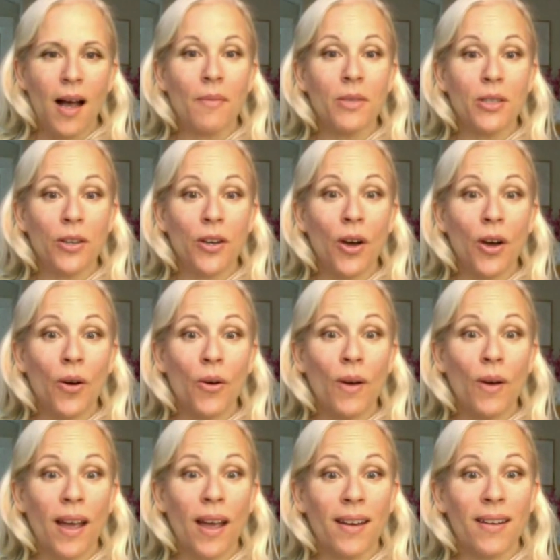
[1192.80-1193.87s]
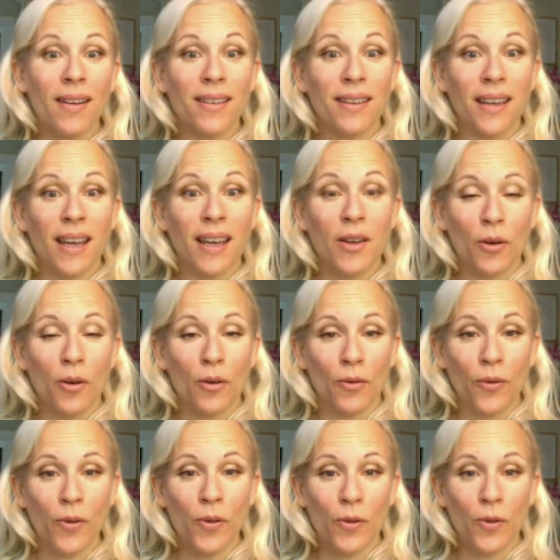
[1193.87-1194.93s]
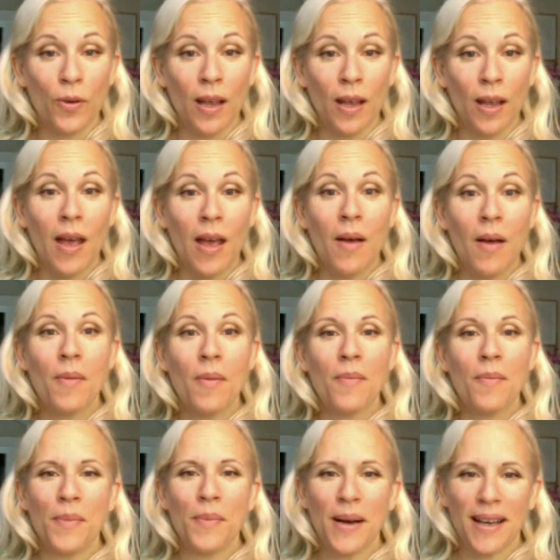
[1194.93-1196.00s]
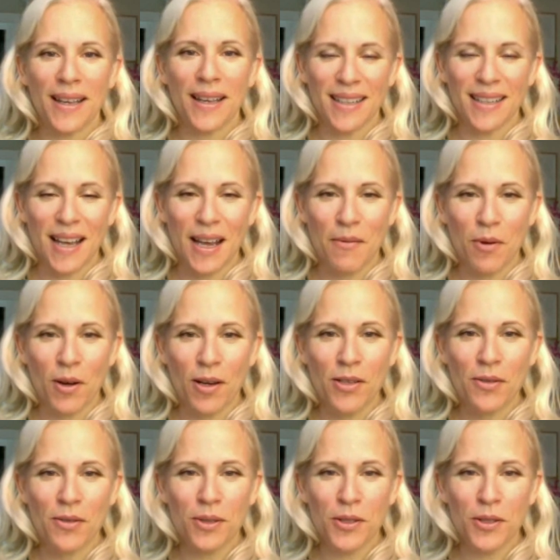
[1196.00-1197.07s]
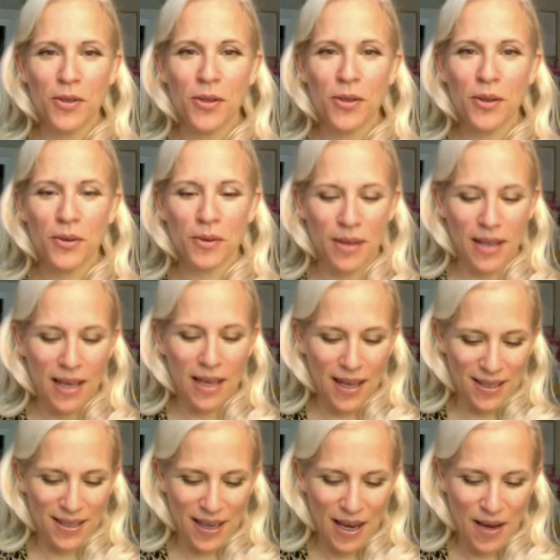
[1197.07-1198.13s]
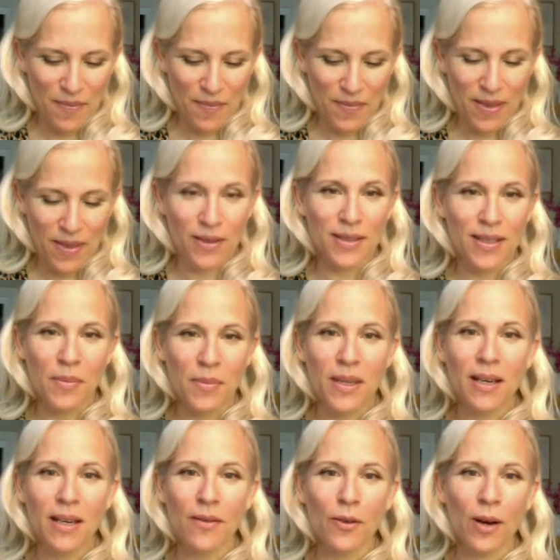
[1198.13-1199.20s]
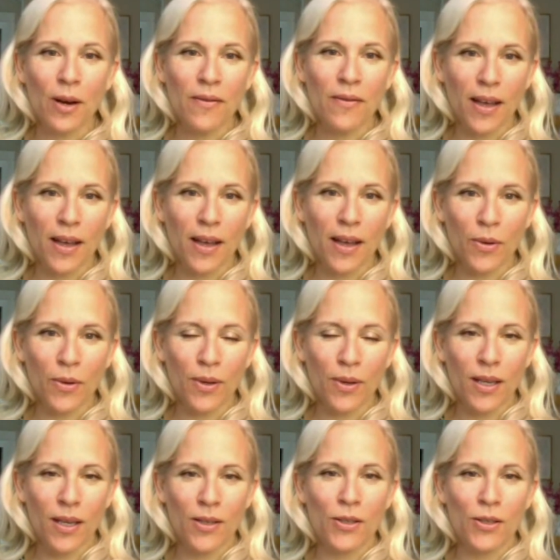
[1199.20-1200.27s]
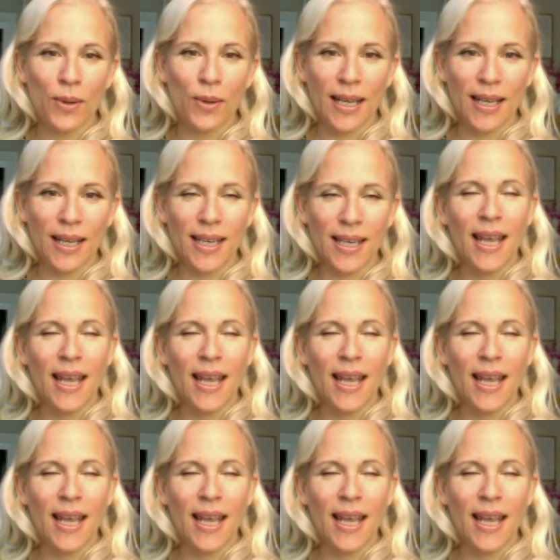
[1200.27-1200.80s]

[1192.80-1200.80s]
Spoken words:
to go and get your own food. But I want to assure you that there's something of great value in doing it.